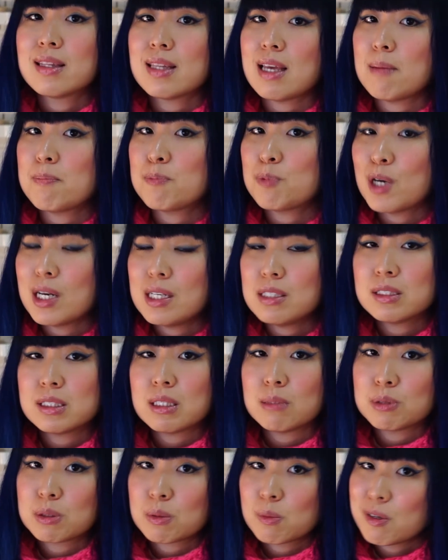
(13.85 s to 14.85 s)
their price
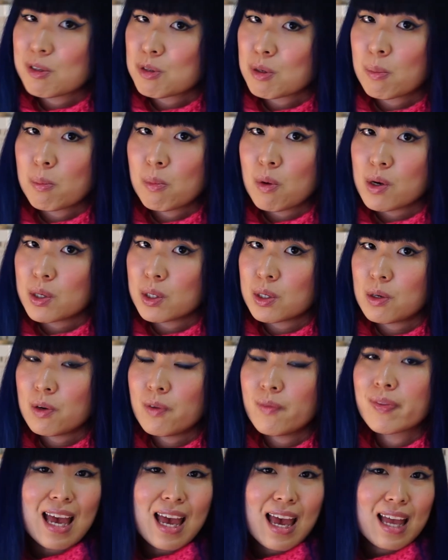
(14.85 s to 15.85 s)
subscription
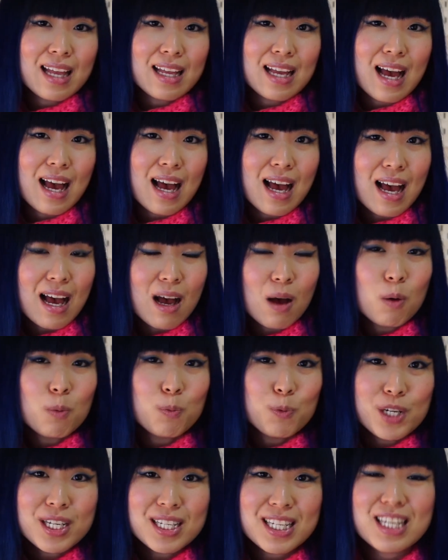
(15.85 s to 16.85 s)
model, and how
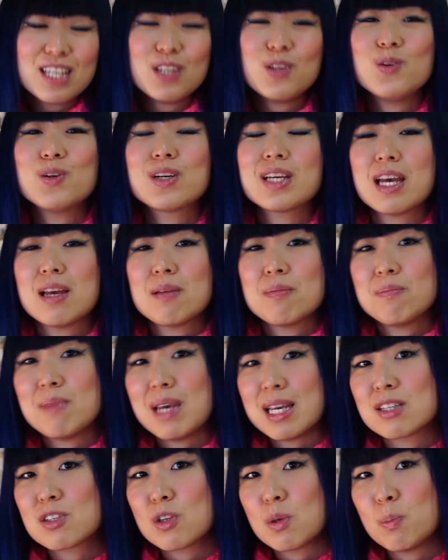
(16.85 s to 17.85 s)
pretty you can
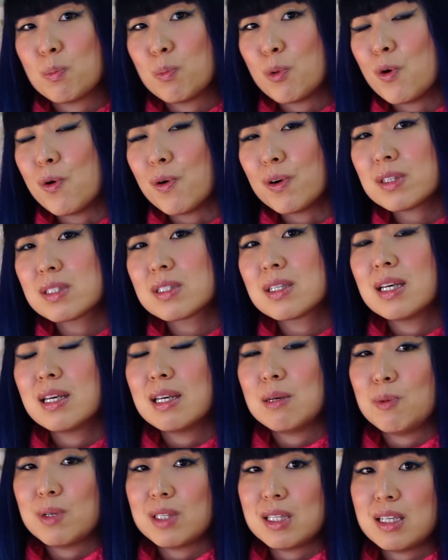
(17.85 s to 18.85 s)
make the board
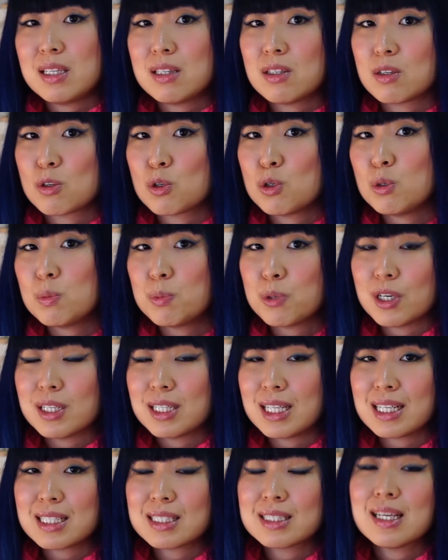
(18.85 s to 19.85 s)
within the two
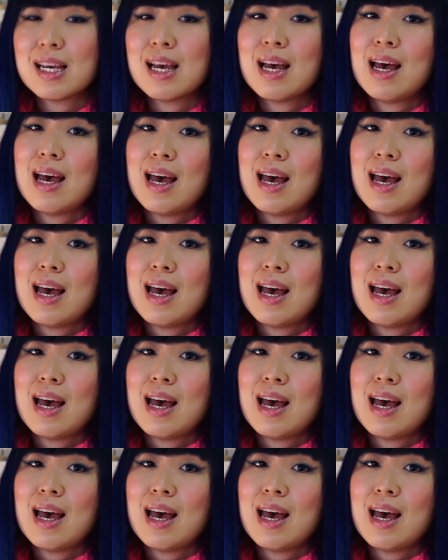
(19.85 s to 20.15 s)
products.